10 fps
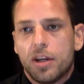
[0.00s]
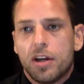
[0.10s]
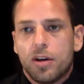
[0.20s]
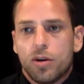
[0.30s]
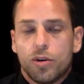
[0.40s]

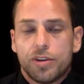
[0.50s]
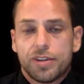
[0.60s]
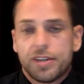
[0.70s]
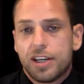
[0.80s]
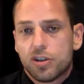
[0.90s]
or
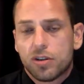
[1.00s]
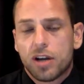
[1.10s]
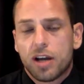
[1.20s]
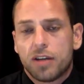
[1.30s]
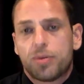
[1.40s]
residential
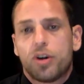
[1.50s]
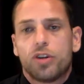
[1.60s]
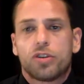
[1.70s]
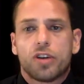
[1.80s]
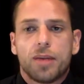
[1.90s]
kind of
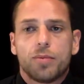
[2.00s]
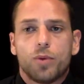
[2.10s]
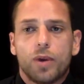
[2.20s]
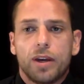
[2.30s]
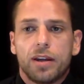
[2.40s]
program
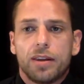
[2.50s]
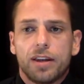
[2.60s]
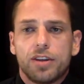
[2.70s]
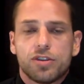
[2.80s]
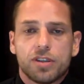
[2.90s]
where they
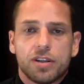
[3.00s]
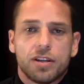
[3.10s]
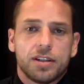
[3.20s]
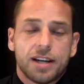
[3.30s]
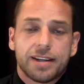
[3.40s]
use
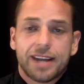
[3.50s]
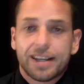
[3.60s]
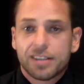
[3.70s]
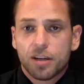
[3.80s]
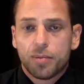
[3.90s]
a
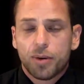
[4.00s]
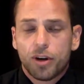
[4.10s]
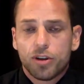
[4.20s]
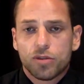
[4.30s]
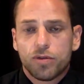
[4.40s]
didactic
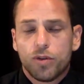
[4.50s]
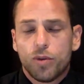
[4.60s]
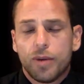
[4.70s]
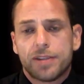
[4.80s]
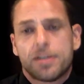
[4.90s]
approach or
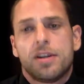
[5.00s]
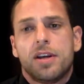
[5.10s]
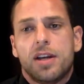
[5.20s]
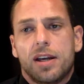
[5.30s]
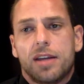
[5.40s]
format,
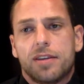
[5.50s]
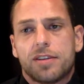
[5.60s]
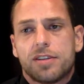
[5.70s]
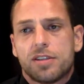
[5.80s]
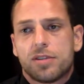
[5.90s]
and
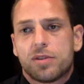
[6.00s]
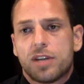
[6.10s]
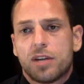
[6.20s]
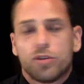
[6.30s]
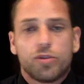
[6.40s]
this is
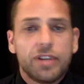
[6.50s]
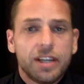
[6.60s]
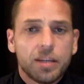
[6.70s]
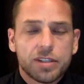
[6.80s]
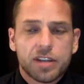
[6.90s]
done with
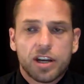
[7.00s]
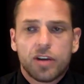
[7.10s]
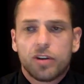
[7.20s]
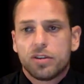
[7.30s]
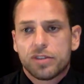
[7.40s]
reading
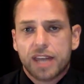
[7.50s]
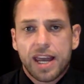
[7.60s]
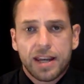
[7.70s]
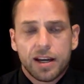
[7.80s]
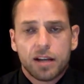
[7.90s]
materials,
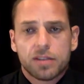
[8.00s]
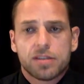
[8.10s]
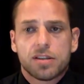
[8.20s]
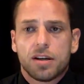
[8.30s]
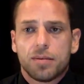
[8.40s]

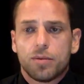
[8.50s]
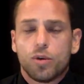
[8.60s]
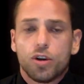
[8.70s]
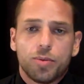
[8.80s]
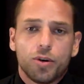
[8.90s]
handouts,
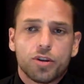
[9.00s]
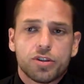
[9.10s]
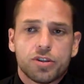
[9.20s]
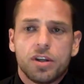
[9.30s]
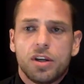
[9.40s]

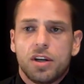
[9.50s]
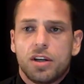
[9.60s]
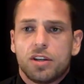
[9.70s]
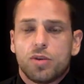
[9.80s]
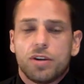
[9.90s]
workbooks,
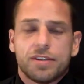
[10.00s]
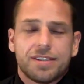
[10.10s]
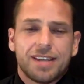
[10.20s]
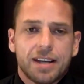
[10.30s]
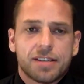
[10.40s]
as well as
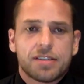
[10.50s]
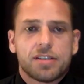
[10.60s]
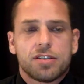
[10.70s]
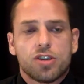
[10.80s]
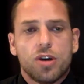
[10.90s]
texts
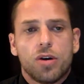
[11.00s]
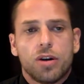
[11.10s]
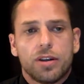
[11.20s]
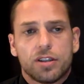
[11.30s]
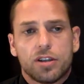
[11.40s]
and so
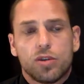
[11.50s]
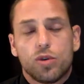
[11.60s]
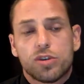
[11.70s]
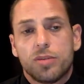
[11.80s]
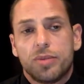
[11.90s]
on. It can
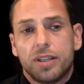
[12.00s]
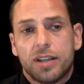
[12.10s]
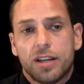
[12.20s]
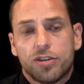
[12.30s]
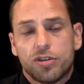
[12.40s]
also be
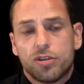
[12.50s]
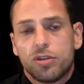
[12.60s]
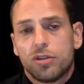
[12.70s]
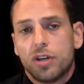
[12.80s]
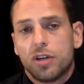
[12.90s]
done through